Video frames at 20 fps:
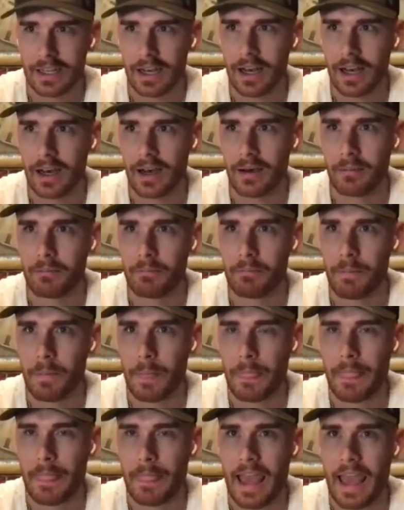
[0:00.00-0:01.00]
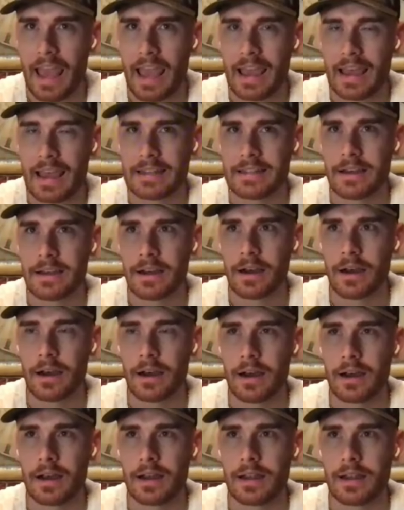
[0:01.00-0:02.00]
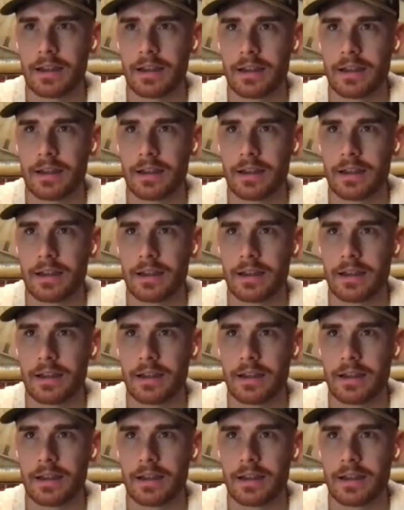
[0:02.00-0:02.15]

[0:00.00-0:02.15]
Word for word: Um, and uh,